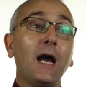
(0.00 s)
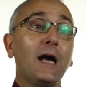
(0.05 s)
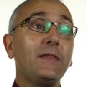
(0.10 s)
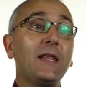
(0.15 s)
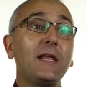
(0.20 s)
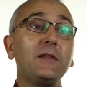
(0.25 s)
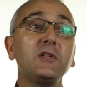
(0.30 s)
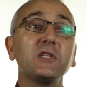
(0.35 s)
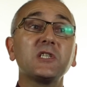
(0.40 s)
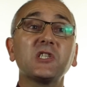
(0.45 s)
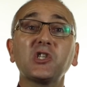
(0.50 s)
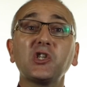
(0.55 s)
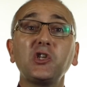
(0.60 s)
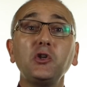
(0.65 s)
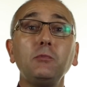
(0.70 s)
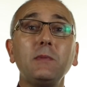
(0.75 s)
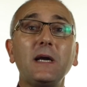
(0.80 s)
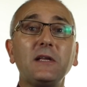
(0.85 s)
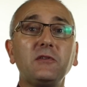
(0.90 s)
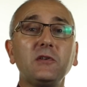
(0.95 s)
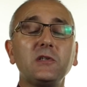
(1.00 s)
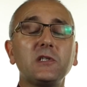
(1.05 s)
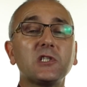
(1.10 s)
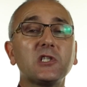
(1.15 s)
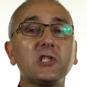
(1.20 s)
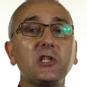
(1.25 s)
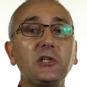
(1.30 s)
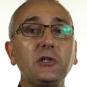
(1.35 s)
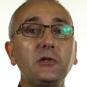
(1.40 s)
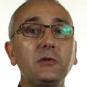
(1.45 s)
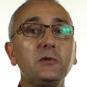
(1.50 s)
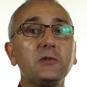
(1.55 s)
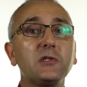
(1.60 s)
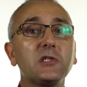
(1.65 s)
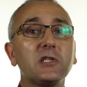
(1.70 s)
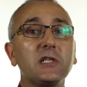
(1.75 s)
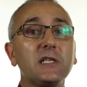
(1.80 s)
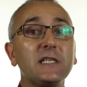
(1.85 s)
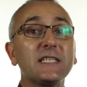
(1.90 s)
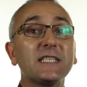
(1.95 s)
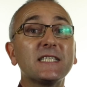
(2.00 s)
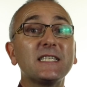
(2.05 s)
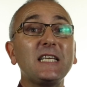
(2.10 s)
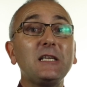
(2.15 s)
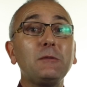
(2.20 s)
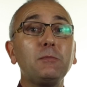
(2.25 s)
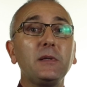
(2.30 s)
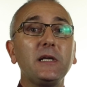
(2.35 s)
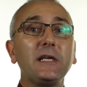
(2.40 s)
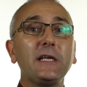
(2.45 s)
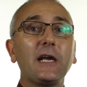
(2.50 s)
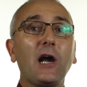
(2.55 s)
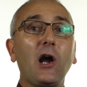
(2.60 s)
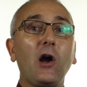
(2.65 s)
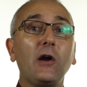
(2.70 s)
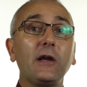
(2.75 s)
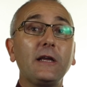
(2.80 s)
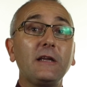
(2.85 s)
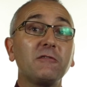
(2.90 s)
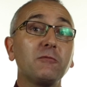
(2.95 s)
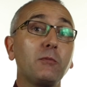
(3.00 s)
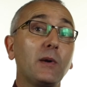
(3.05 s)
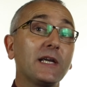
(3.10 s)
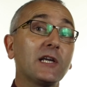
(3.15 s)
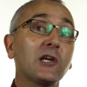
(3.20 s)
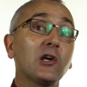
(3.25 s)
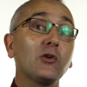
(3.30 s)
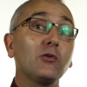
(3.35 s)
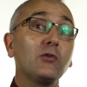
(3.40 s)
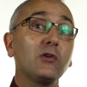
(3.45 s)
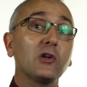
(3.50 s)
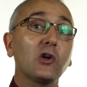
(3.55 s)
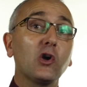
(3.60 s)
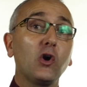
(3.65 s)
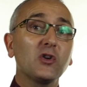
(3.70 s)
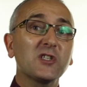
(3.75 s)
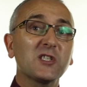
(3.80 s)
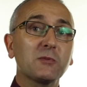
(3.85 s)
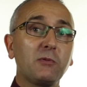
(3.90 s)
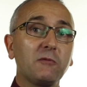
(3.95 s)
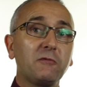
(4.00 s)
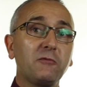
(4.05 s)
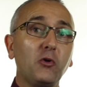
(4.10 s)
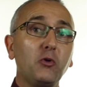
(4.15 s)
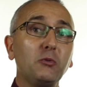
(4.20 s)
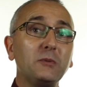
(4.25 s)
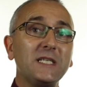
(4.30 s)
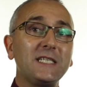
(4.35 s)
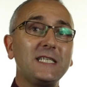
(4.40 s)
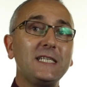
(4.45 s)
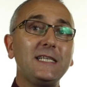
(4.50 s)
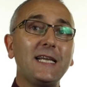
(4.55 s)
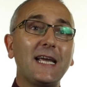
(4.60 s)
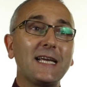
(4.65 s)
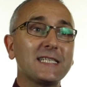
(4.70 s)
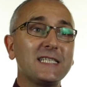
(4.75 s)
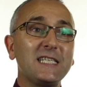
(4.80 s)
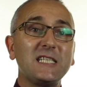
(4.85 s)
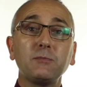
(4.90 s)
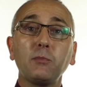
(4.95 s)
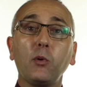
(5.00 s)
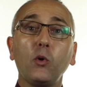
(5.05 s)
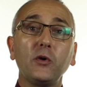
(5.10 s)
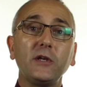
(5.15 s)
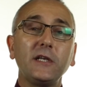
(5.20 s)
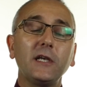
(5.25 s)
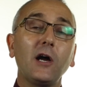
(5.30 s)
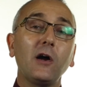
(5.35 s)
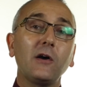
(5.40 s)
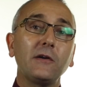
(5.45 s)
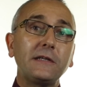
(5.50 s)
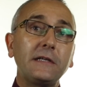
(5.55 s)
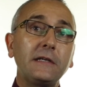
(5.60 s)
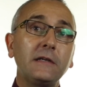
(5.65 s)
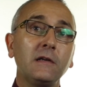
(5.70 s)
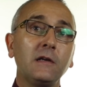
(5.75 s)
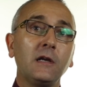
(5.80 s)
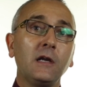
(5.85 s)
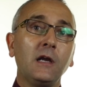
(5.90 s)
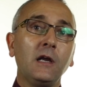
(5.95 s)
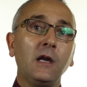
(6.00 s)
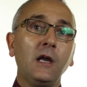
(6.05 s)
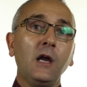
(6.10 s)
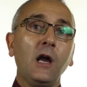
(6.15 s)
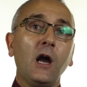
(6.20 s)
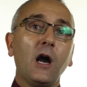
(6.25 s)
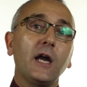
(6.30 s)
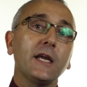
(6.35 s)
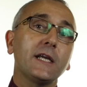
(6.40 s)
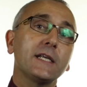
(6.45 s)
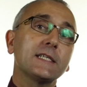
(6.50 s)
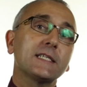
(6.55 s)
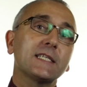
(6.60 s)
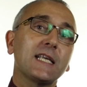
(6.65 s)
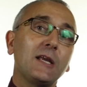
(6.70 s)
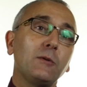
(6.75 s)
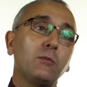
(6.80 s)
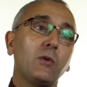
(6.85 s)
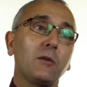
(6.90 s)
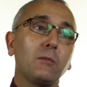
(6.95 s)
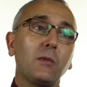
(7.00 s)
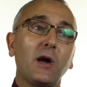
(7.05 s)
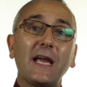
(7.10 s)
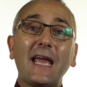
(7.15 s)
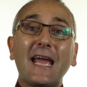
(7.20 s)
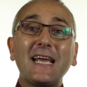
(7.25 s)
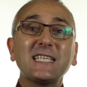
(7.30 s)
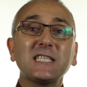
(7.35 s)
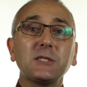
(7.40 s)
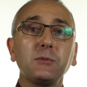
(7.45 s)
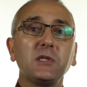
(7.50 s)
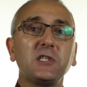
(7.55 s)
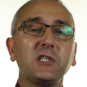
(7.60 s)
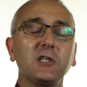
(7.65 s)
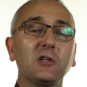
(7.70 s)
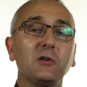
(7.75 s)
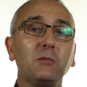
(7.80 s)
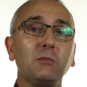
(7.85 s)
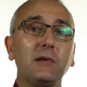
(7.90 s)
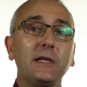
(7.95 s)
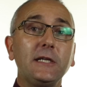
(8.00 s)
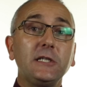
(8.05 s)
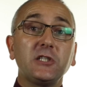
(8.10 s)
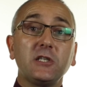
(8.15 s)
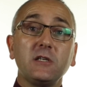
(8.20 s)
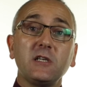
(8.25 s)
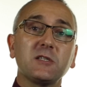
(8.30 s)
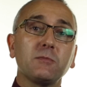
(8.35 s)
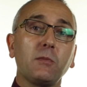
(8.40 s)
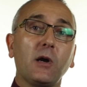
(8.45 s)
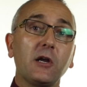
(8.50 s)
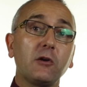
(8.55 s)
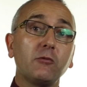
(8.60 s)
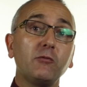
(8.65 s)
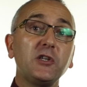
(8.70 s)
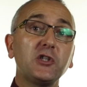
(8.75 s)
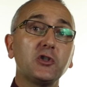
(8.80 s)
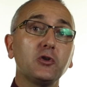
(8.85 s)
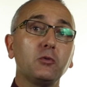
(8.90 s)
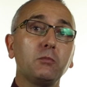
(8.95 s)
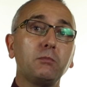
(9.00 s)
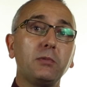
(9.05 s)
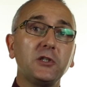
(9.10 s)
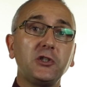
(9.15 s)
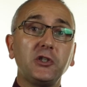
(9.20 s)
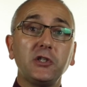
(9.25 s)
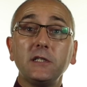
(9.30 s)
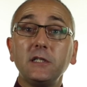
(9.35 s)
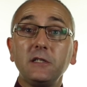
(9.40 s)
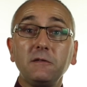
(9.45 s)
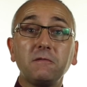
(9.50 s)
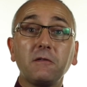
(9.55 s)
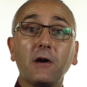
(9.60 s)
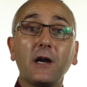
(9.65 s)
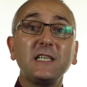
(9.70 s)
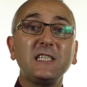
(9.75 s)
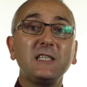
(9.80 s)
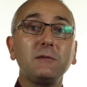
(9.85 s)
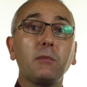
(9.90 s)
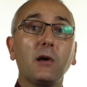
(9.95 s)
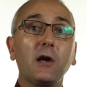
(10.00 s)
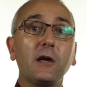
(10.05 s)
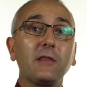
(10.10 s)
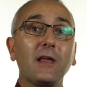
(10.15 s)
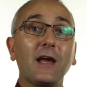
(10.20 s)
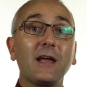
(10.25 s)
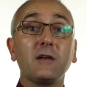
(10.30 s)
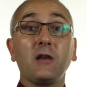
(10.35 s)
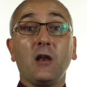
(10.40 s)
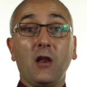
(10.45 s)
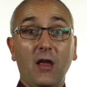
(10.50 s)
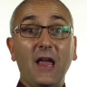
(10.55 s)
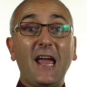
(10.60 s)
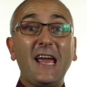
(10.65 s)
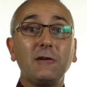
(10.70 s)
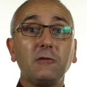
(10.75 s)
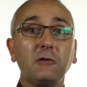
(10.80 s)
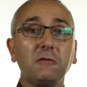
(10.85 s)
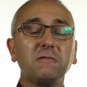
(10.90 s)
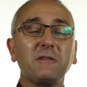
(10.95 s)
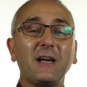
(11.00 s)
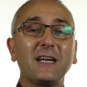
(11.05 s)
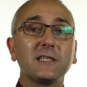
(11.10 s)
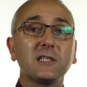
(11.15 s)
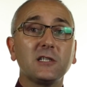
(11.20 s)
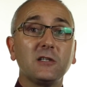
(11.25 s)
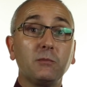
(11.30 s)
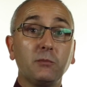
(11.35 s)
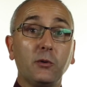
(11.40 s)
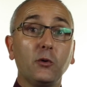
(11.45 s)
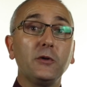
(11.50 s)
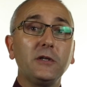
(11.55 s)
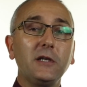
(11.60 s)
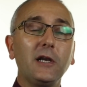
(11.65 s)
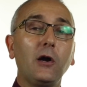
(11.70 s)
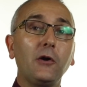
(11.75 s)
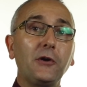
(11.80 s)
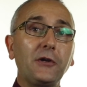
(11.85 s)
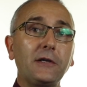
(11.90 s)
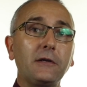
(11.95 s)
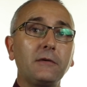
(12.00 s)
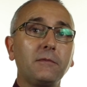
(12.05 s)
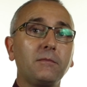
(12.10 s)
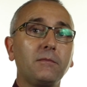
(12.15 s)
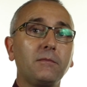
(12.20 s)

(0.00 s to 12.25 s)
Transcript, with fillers: And then there's two methods to use the CPI. If my current cost performance index is 0.9, I can say, well, my estimate at completion is my original budget divided by that error factor, 0.9.